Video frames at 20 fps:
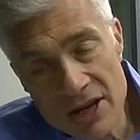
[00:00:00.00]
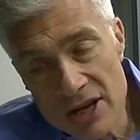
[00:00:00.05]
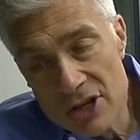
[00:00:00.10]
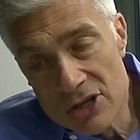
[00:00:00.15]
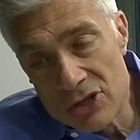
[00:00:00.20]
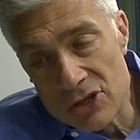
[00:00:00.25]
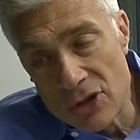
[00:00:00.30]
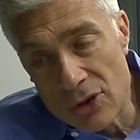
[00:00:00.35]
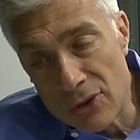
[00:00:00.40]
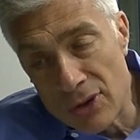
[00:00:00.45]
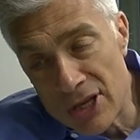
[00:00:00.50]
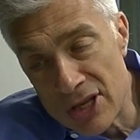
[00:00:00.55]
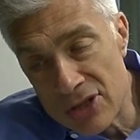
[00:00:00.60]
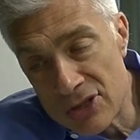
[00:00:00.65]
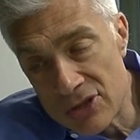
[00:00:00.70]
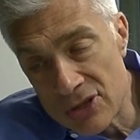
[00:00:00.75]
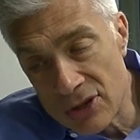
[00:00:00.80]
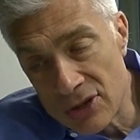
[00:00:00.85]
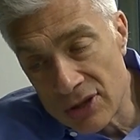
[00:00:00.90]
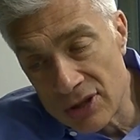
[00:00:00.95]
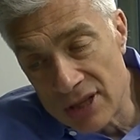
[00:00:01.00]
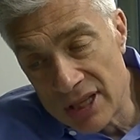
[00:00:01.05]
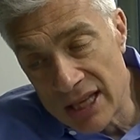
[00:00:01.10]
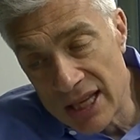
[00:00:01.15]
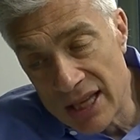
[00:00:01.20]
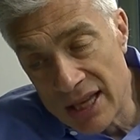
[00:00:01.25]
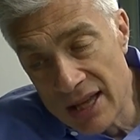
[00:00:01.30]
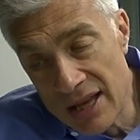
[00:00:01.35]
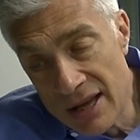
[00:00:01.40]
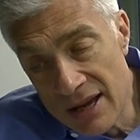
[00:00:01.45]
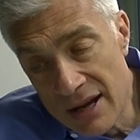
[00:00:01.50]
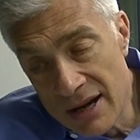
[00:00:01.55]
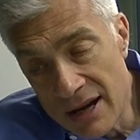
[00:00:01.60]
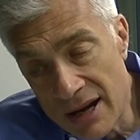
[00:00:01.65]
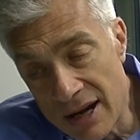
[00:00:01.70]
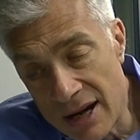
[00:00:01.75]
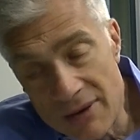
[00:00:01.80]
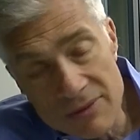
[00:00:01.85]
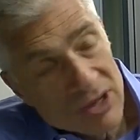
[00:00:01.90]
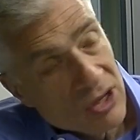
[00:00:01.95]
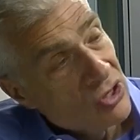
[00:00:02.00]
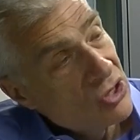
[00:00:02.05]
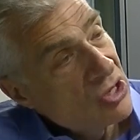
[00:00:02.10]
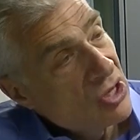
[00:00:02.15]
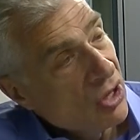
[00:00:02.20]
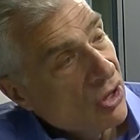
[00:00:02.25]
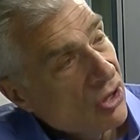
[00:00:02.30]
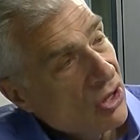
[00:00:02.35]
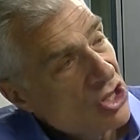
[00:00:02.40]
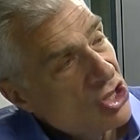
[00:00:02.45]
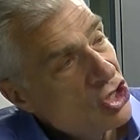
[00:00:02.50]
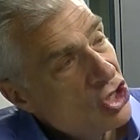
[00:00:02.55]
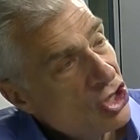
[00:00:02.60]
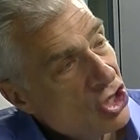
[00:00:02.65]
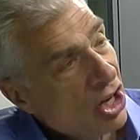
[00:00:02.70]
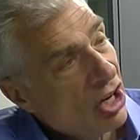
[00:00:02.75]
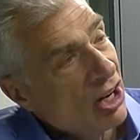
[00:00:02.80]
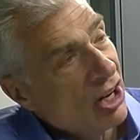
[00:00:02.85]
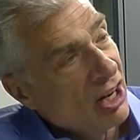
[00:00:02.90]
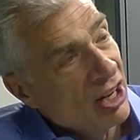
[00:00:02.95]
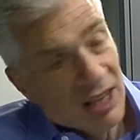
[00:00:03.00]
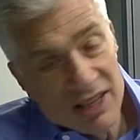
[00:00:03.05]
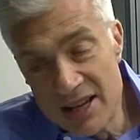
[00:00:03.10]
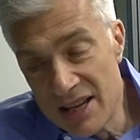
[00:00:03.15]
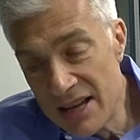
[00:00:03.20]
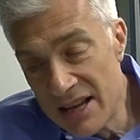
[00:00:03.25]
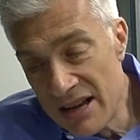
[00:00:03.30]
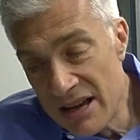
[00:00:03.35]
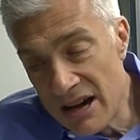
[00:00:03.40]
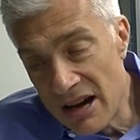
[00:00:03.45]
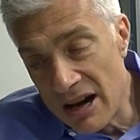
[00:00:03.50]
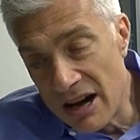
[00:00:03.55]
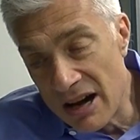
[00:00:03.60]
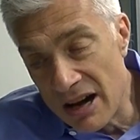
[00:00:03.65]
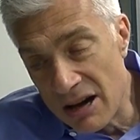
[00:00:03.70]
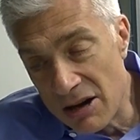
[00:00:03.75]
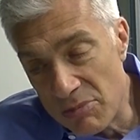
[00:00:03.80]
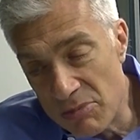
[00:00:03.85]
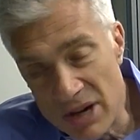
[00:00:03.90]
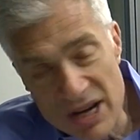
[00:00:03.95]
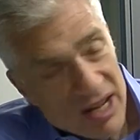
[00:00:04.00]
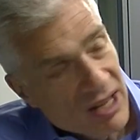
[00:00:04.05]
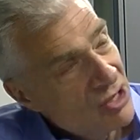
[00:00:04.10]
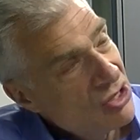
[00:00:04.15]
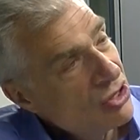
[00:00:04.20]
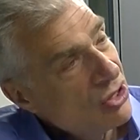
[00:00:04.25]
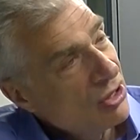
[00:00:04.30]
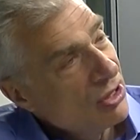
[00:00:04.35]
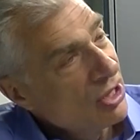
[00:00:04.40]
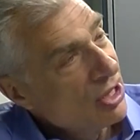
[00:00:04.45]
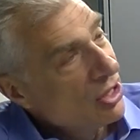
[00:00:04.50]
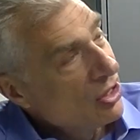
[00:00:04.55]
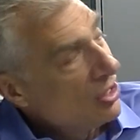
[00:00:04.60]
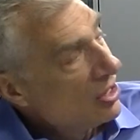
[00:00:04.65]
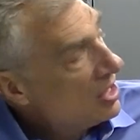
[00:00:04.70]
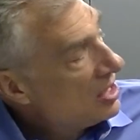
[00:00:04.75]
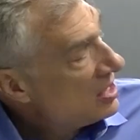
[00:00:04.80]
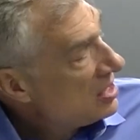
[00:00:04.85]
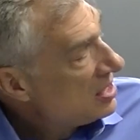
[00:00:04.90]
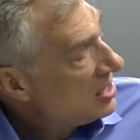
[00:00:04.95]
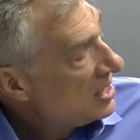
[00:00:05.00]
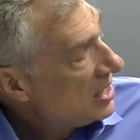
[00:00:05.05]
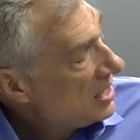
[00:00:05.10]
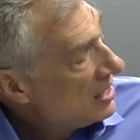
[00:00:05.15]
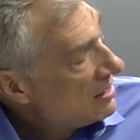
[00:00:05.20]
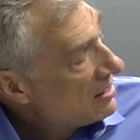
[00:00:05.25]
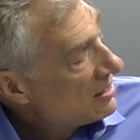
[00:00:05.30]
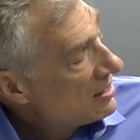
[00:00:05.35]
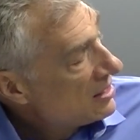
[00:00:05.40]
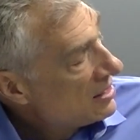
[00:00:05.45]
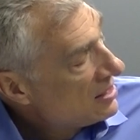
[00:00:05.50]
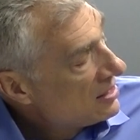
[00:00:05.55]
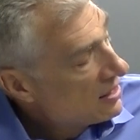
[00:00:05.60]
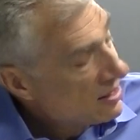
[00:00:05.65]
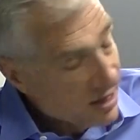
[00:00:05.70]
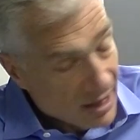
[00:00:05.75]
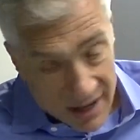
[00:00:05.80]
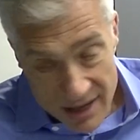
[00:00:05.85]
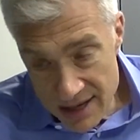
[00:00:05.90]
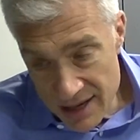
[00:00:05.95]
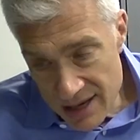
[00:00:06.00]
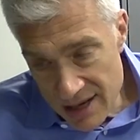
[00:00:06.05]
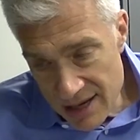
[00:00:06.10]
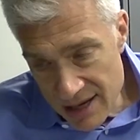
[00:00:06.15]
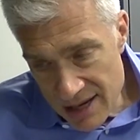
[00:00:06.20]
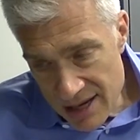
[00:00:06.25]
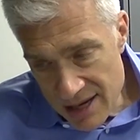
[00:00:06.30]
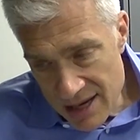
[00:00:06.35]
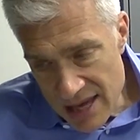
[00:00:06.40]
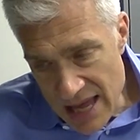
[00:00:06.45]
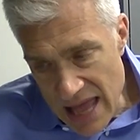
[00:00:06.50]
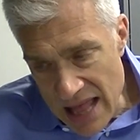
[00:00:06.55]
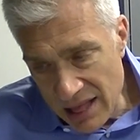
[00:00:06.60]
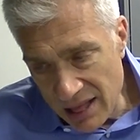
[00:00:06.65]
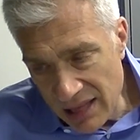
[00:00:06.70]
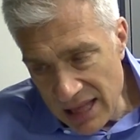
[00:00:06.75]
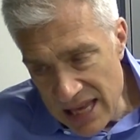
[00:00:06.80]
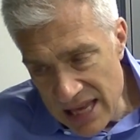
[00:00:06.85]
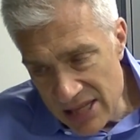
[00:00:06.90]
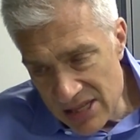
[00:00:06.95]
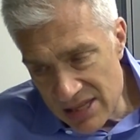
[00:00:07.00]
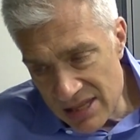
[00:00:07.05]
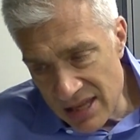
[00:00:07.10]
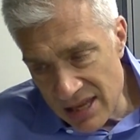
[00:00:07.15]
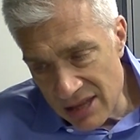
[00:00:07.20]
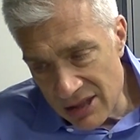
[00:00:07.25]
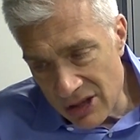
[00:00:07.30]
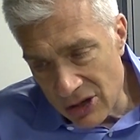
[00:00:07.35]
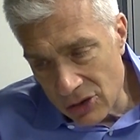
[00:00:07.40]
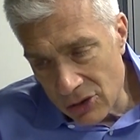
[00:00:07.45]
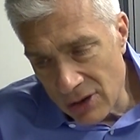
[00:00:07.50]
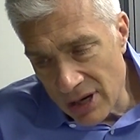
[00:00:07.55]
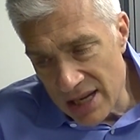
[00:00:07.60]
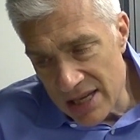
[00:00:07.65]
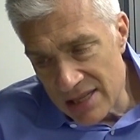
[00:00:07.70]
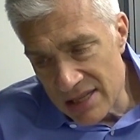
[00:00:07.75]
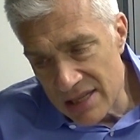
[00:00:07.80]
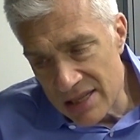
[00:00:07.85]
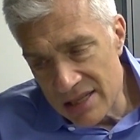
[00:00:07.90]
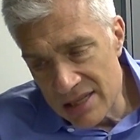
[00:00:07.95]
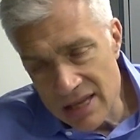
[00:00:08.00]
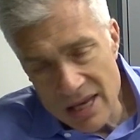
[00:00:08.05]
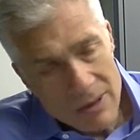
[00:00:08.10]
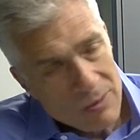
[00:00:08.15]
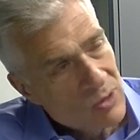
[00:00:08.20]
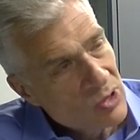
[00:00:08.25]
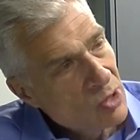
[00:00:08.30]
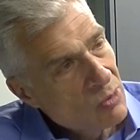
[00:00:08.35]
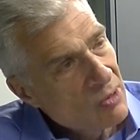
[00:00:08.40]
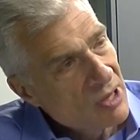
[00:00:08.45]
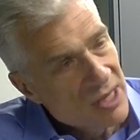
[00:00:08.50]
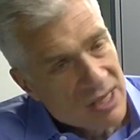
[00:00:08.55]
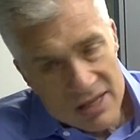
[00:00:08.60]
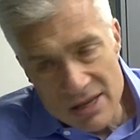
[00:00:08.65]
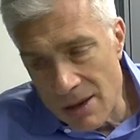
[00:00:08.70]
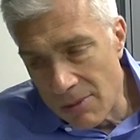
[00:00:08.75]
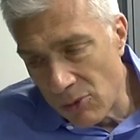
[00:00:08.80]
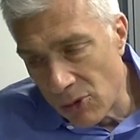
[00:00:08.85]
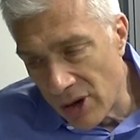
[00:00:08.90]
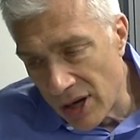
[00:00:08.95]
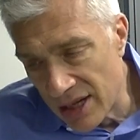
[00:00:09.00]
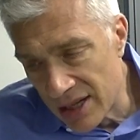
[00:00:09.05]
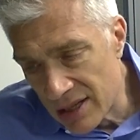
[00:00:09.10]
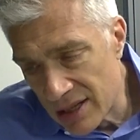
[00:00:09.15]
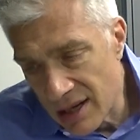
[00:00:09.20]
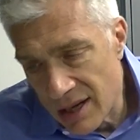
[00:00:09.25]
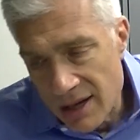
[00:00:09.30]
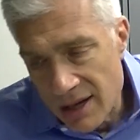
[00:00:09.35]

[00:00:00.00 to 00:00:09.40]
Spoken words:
So it's certainly, they're still concerned, but it's certainly good to see that at least the crisis seems to be somewhat